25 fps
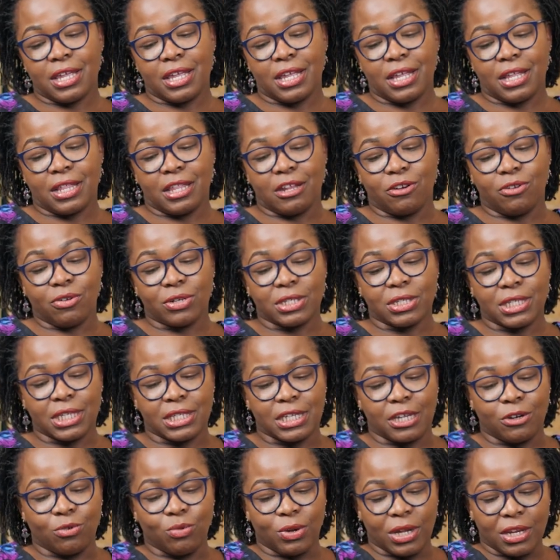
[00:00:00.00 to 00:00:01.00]
The doctors
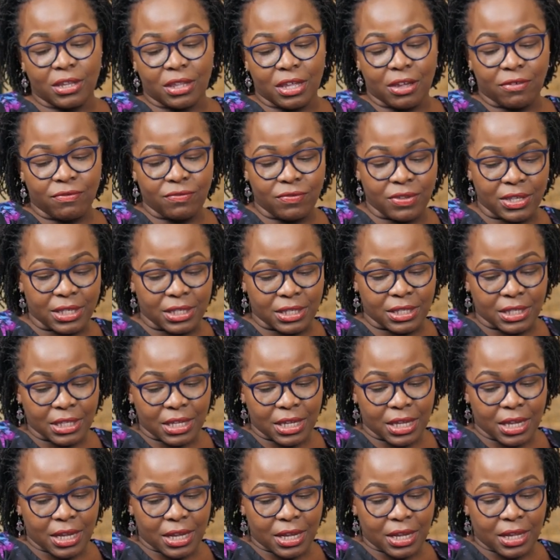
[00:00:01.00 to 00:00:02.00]
had waived their fees.
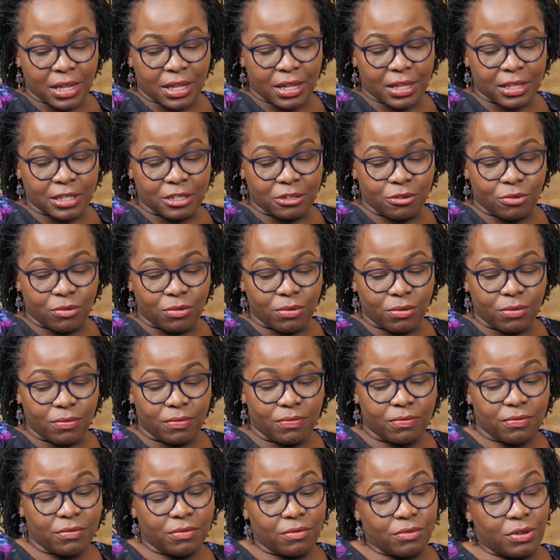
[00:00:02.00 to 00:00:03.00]
So
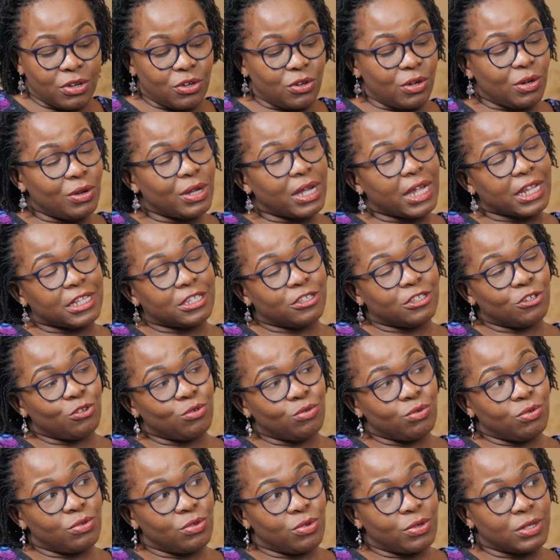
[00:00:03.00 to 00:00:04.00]
when you look at
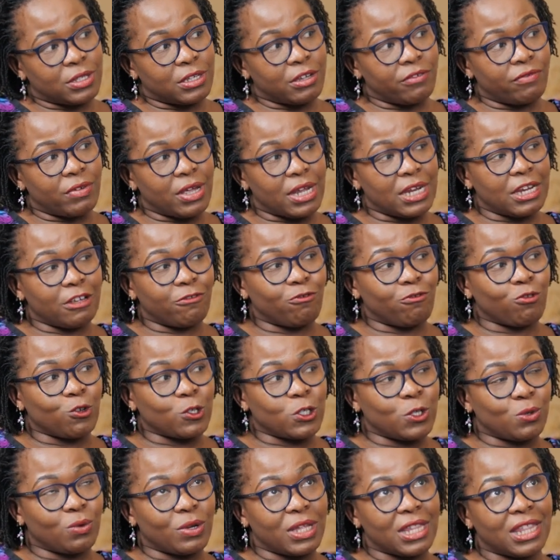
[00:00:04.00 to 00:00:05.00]
you yourself earning
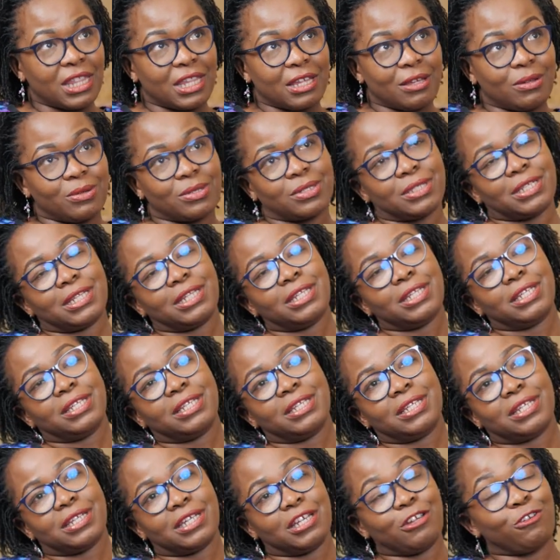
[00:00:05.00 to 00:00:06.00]

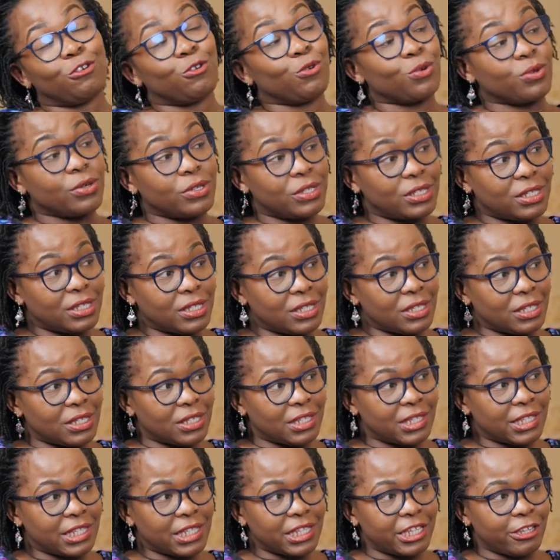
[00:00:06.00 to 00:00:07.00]
41,000 gross,
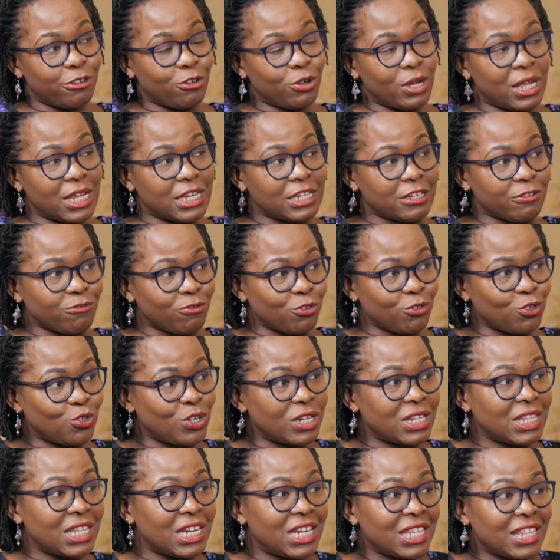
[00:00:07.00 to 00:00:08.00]
you can't afford
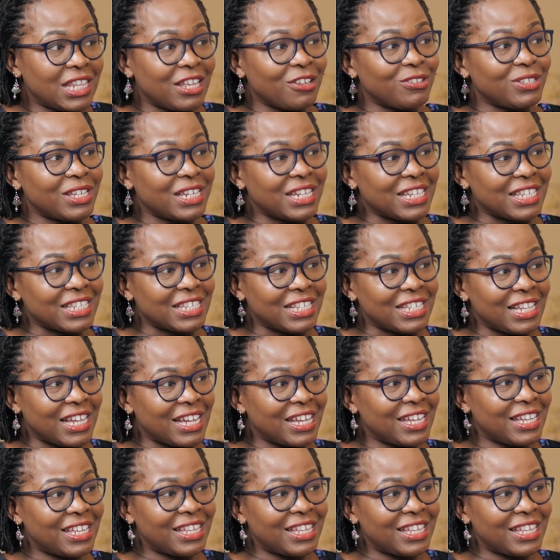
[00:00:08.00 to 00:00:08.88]
23,000 is like,